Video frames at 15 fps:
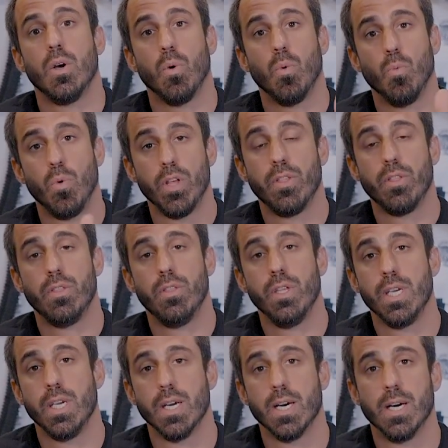with
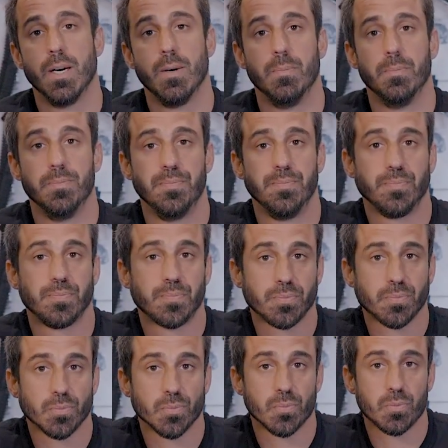the
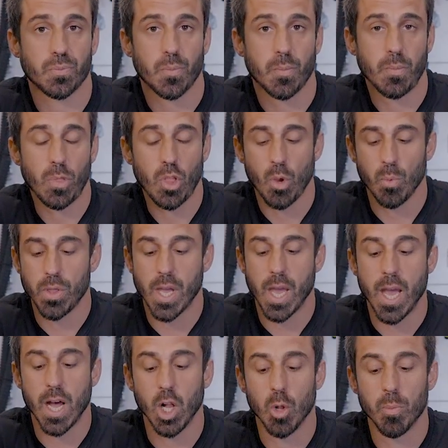
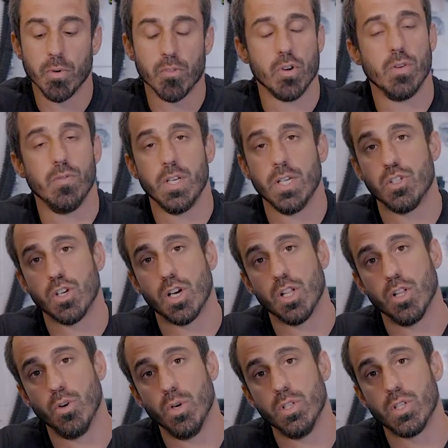help of one of these
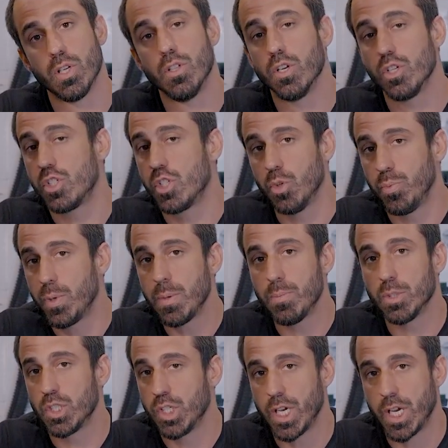solenoids. And there are still
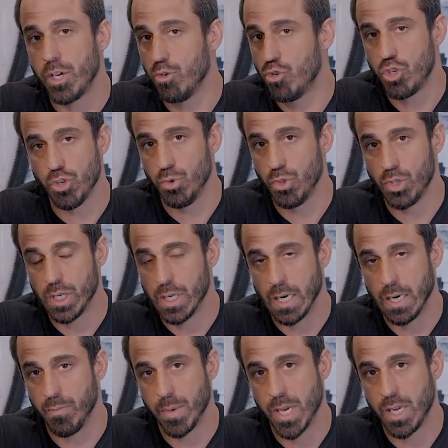people today who choose to
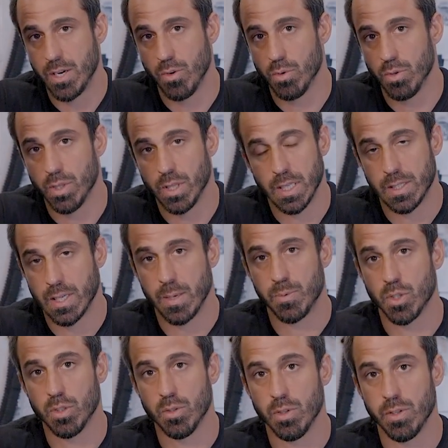dive manual, and that's
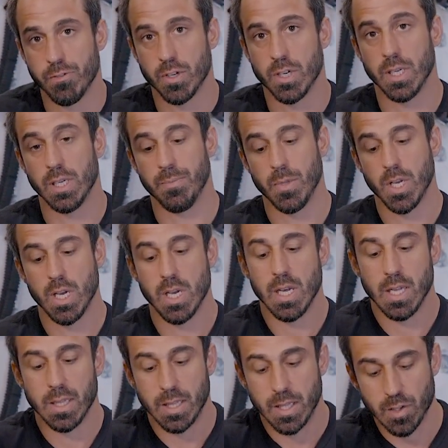absolutely fine.
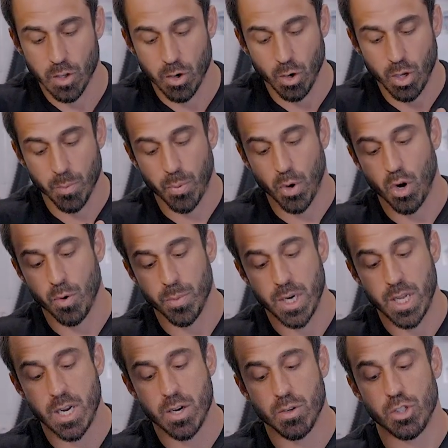This little compartment
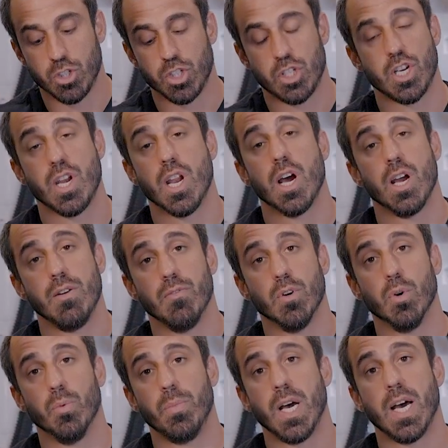here is just a
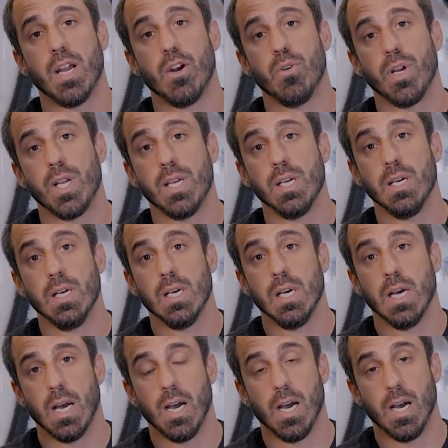9-volt battery
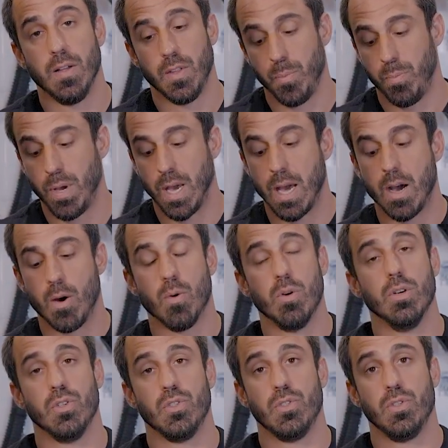that
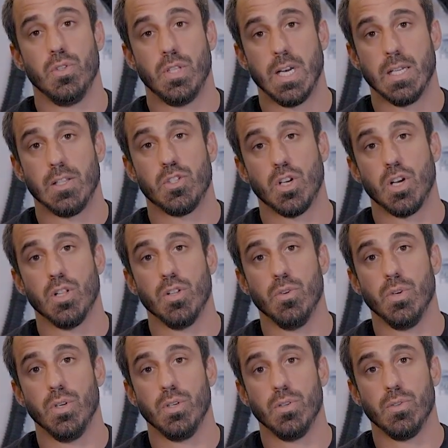powers that
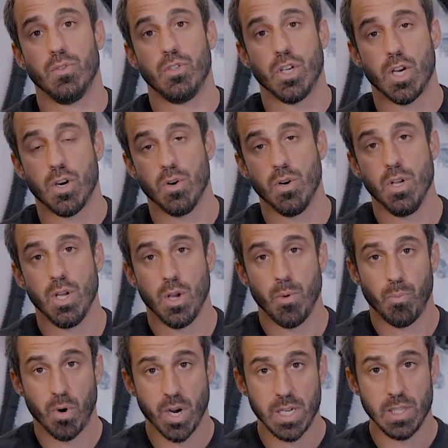solenoid. So
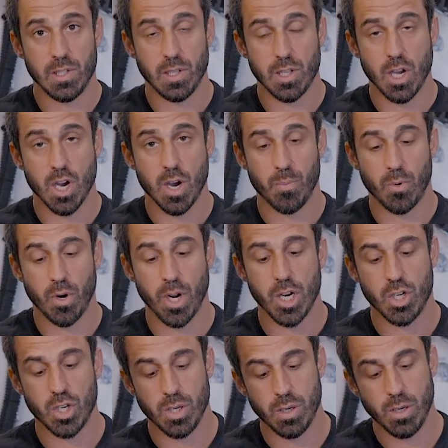brains of the
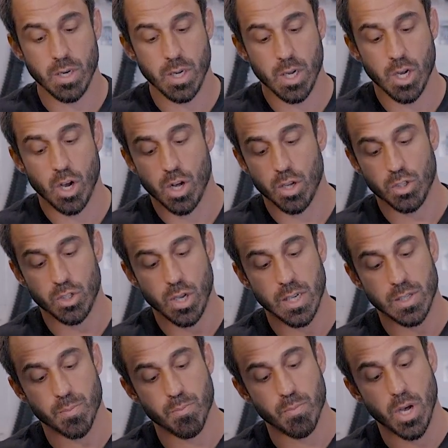operation also
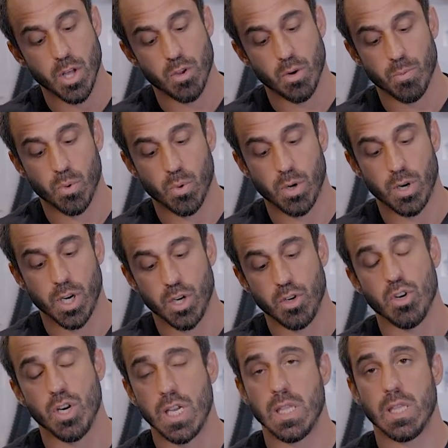has a motherboard
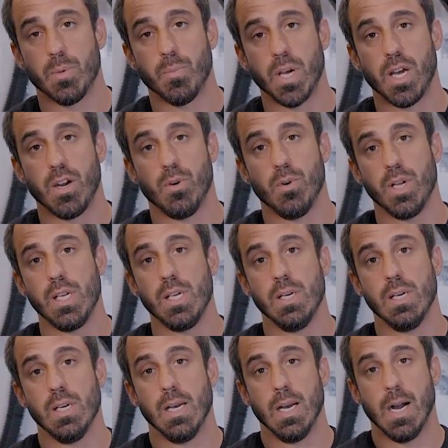underneath the battery
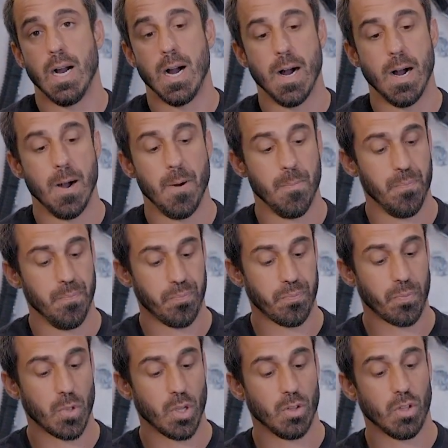
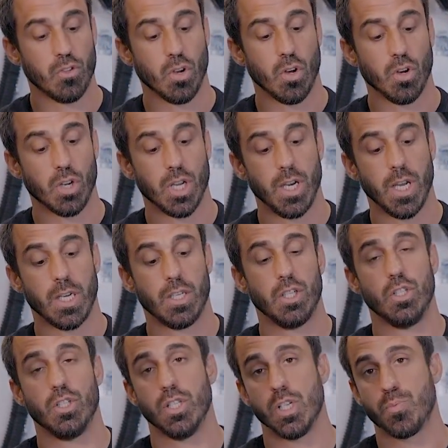that's all
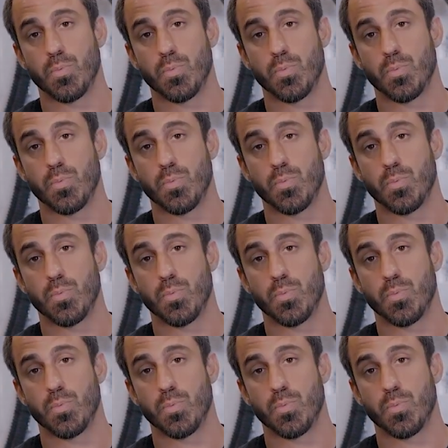connected to this